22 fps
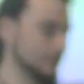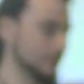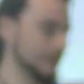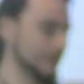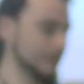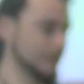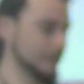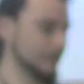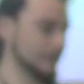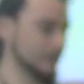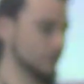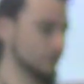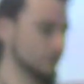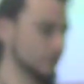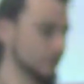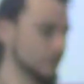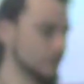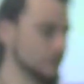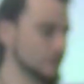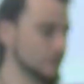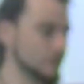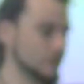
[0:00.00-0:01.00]
but it would
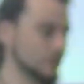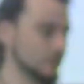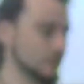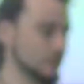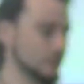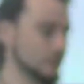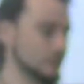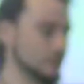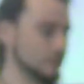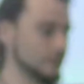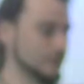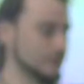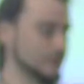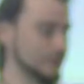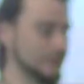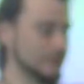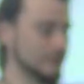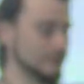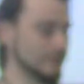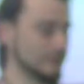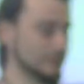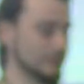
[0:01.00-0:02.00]
also
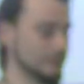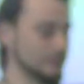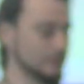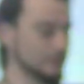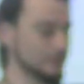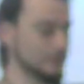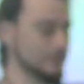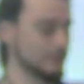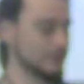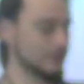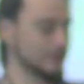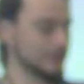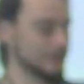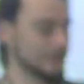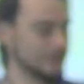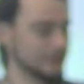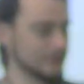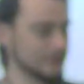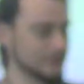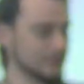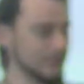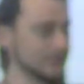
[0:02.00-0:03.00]
deal
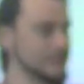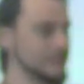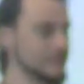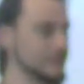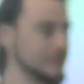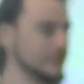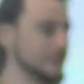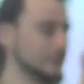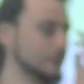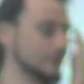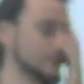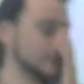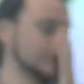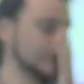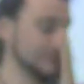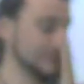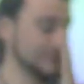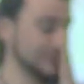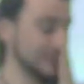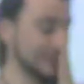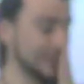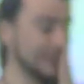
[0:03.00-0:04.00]
uh, easier with
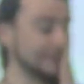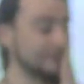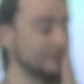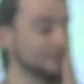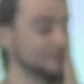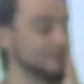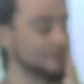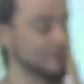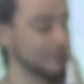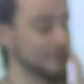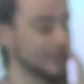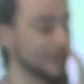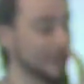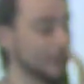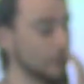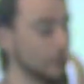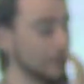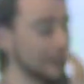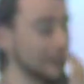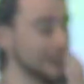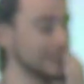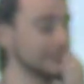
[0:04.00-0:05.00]
these kind of
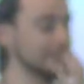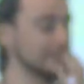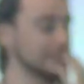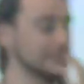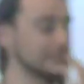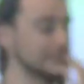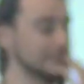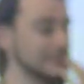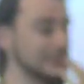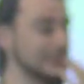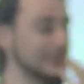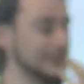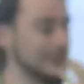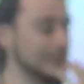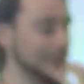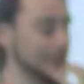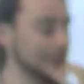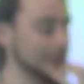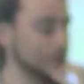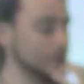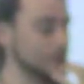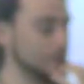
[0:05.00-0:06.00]
regulations and,
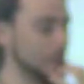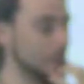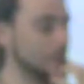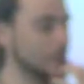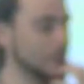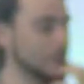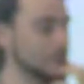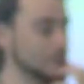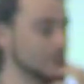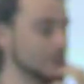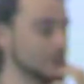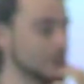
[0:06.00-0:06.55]
and problems.